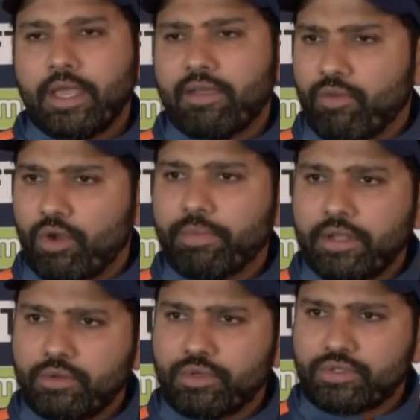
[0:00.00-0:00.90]
have not
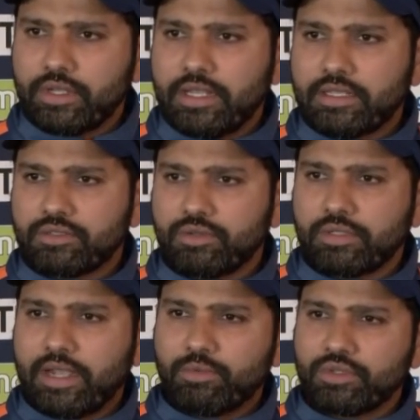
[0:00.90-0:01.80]
been to Australia, so
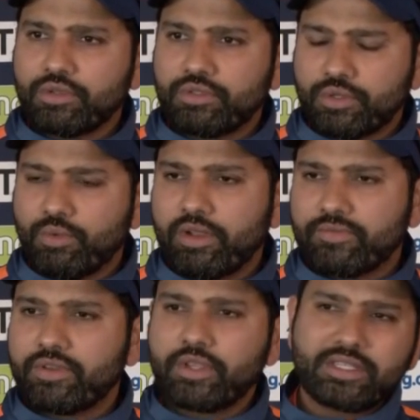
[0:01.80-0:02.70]
that was also one
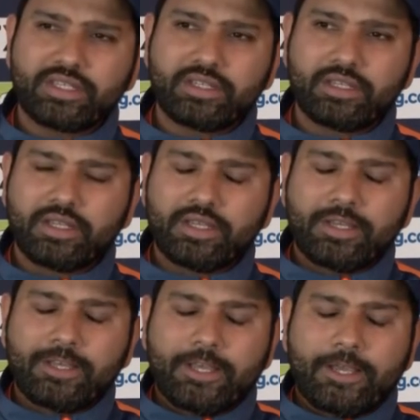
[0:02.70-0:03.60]
of the reason.
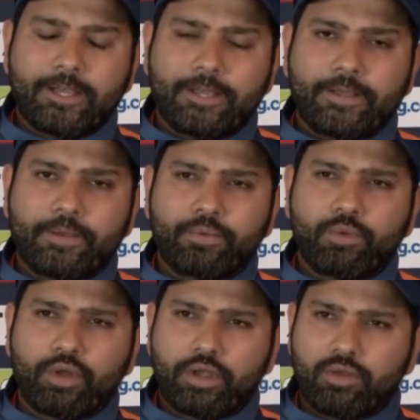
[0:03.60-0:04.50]
Uh, we
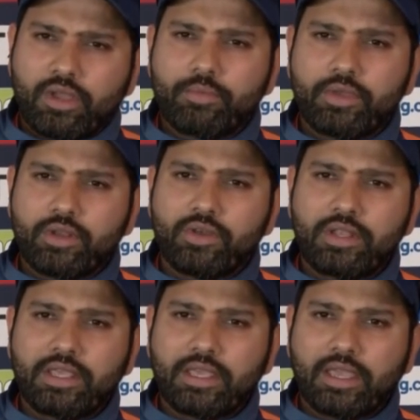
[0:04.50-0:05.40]
wanted to come here
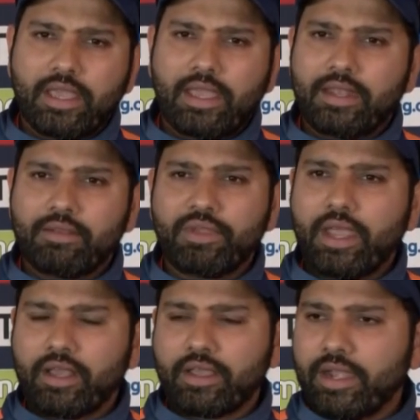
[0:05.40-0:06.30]
early, and we
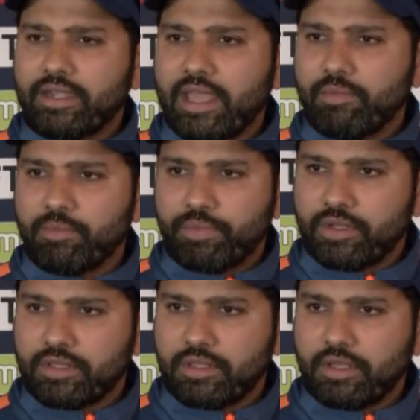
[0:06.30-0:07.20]
had a great time in
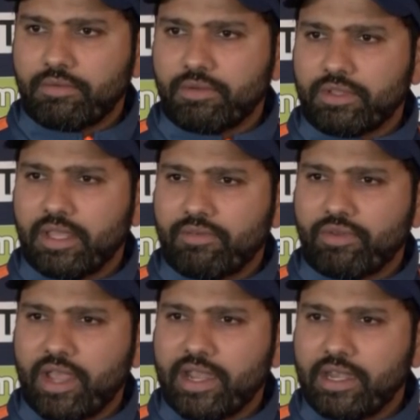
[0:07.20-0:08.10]
Perth. Uh, we were there
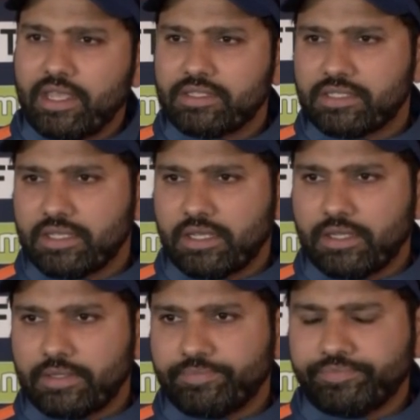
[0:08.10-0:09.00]
for nine days,
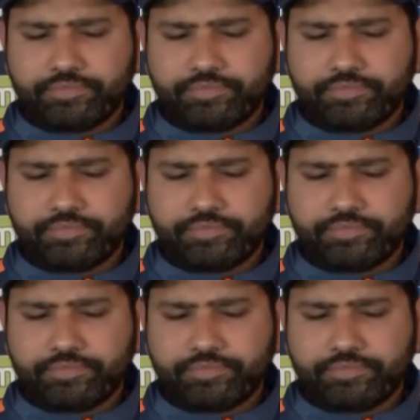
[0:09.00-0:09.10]
uh,